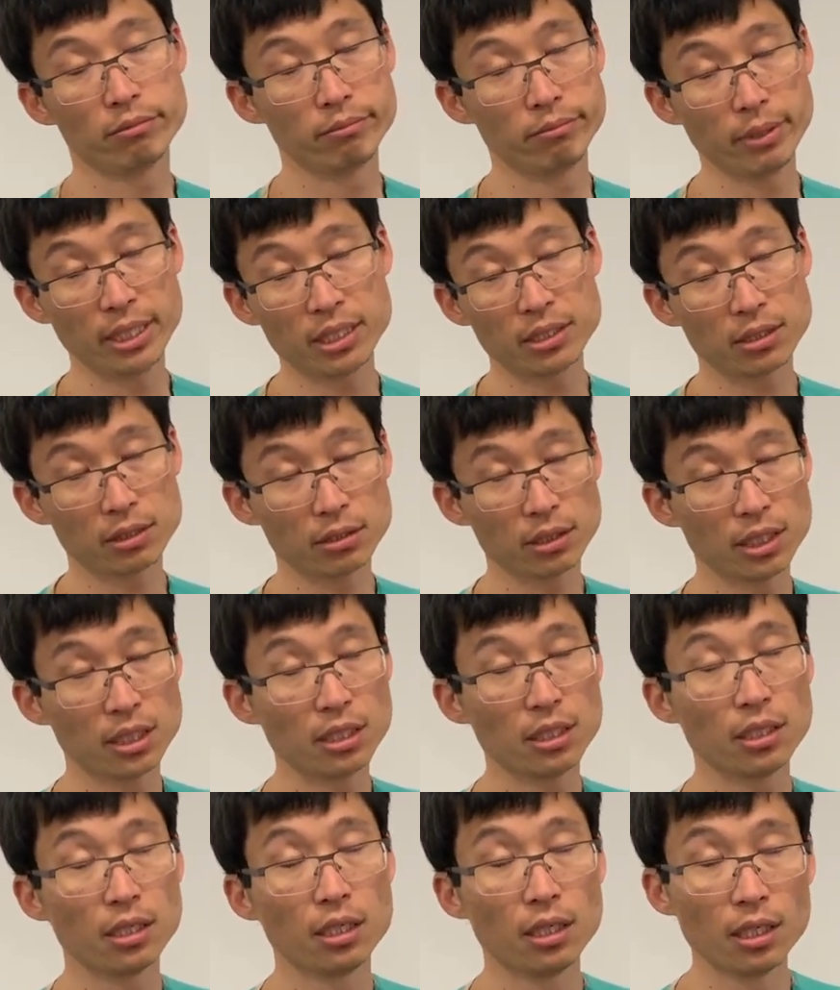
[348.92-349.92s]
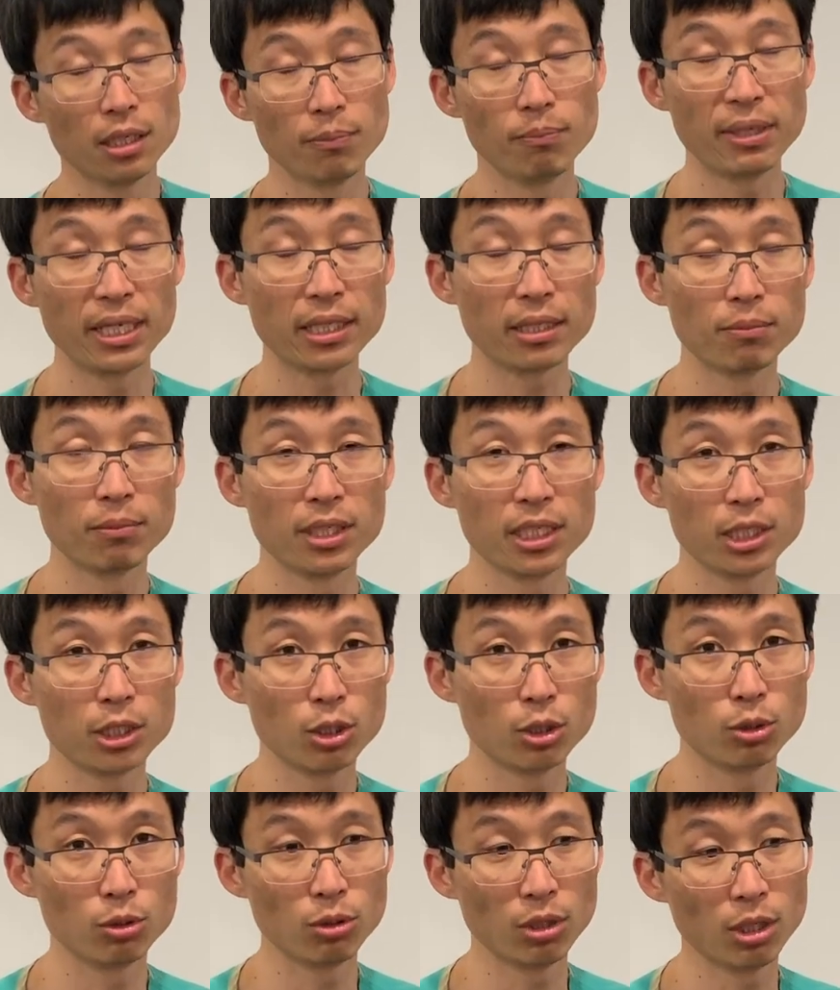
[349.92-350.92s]
basically make the money
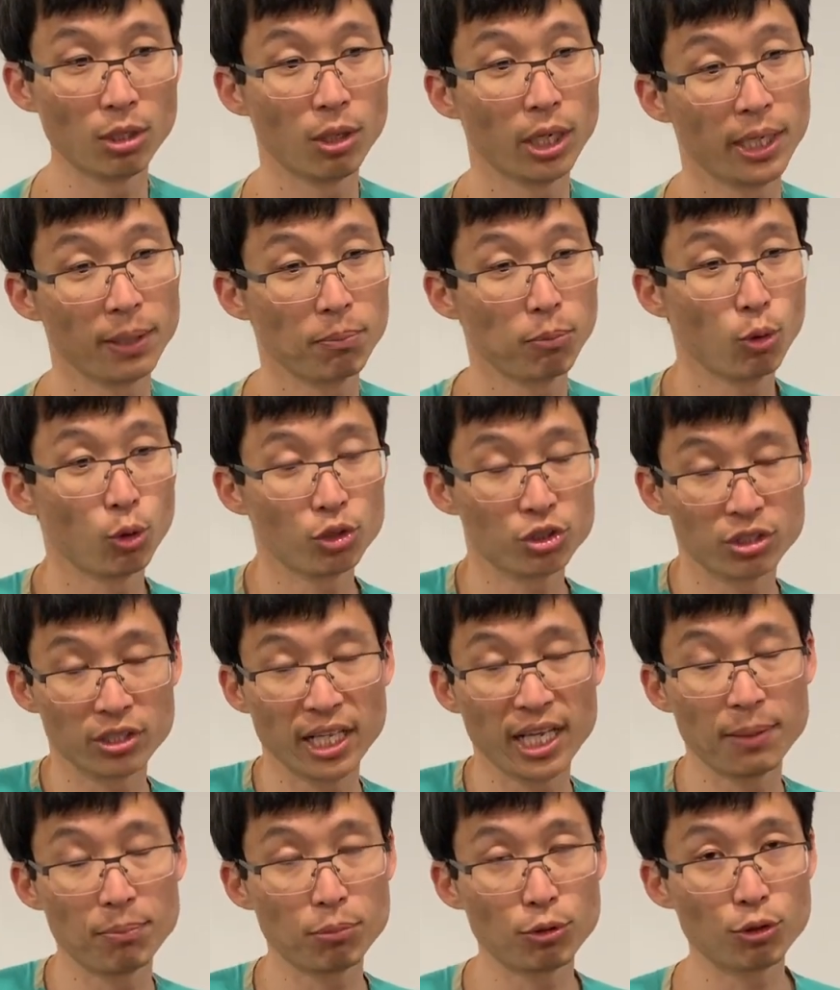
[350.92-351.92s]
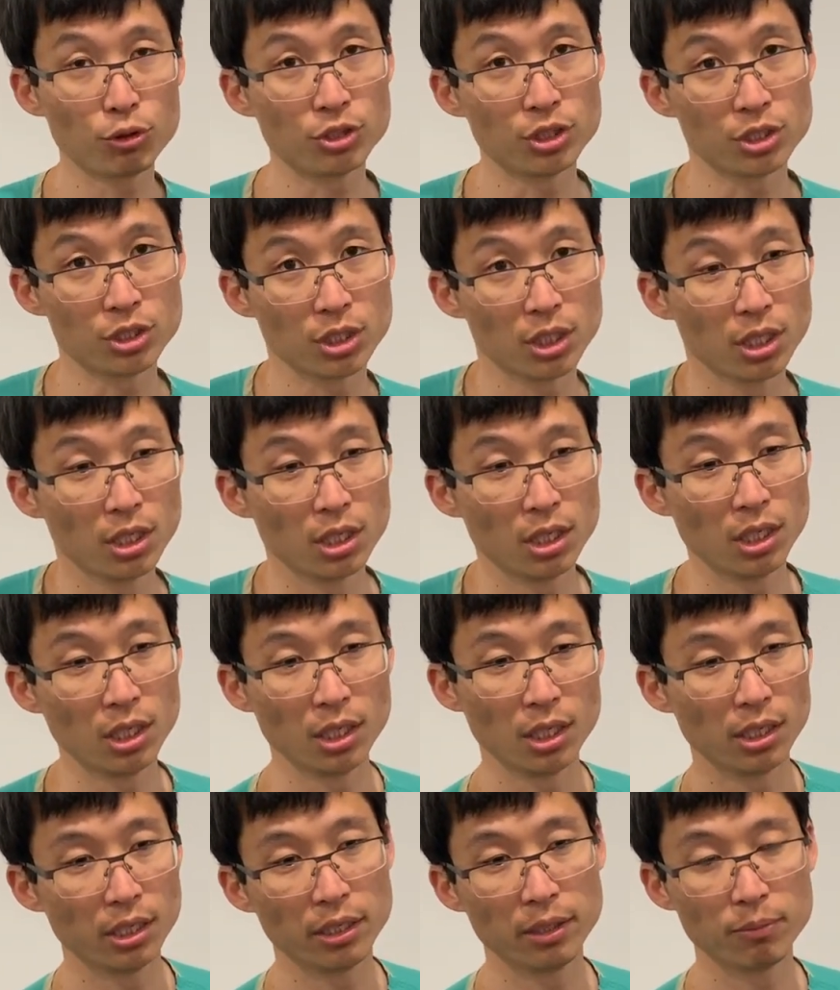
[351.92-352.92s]
go, a portion of that purchase,
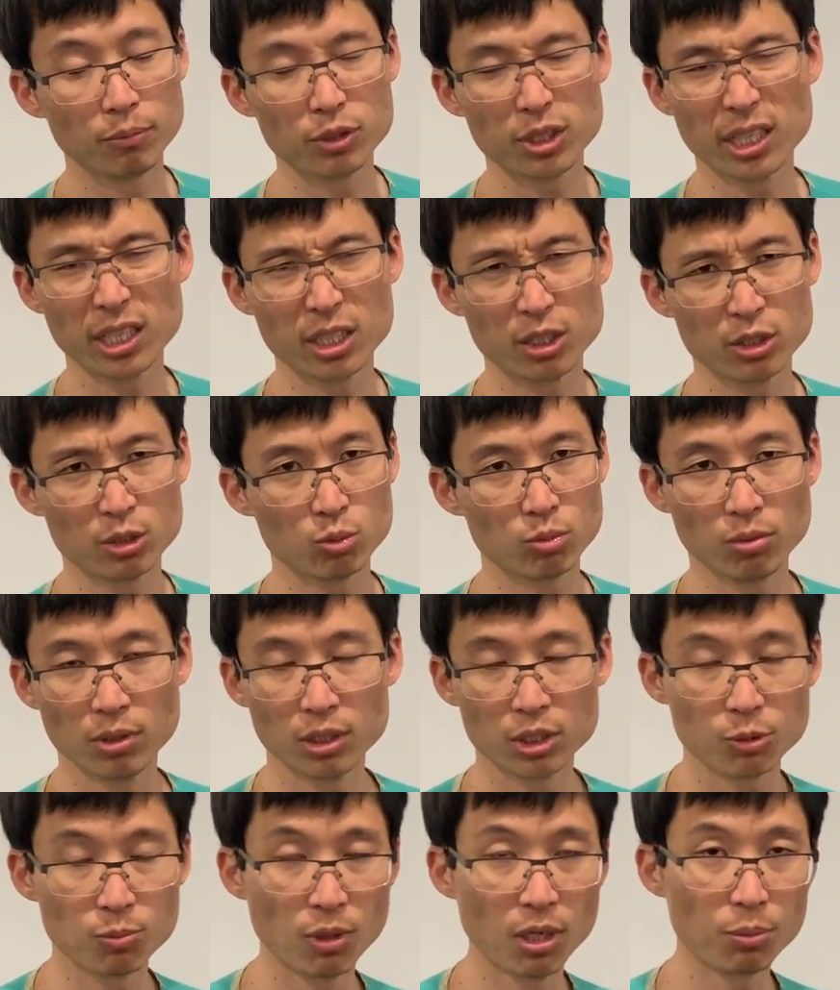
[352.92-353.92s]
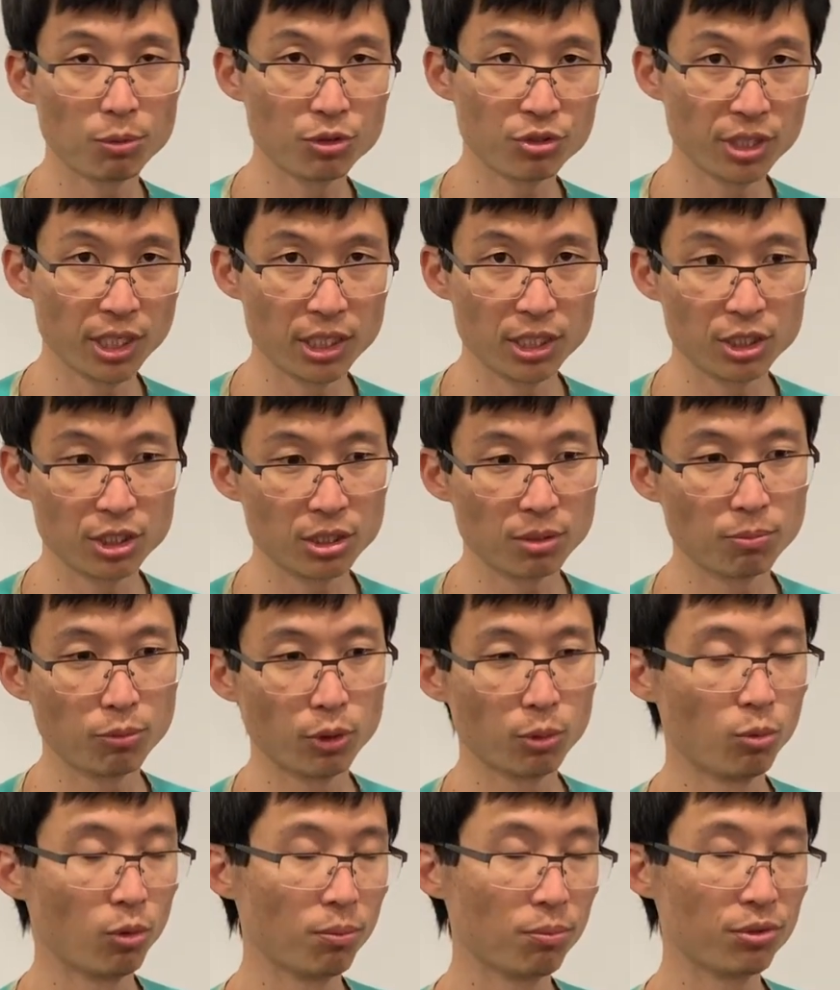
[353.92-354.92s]
I guess a small percentage,
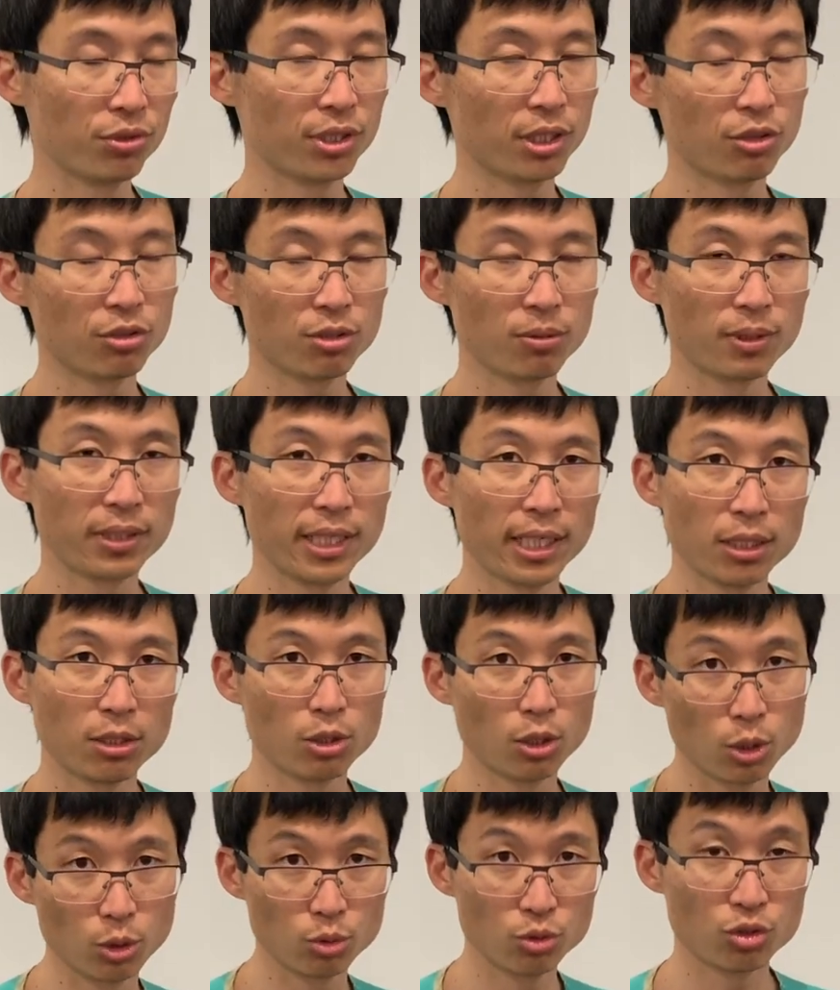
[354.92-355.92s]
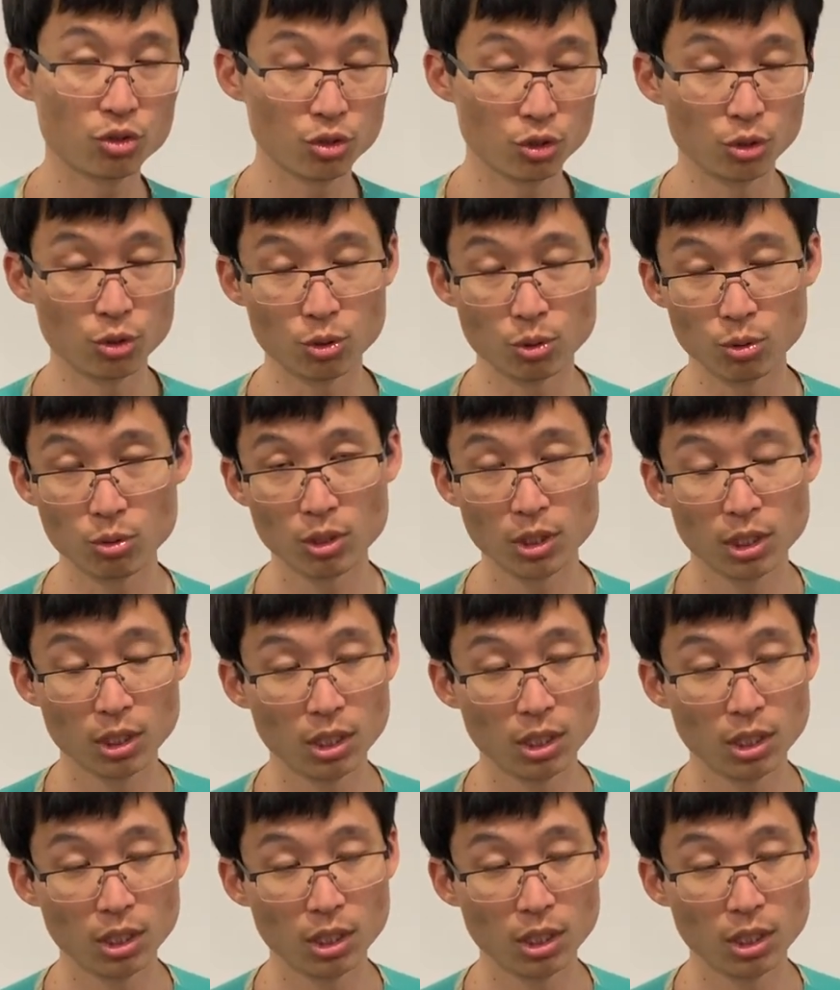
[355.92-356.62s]
0.1% or something like that, goes to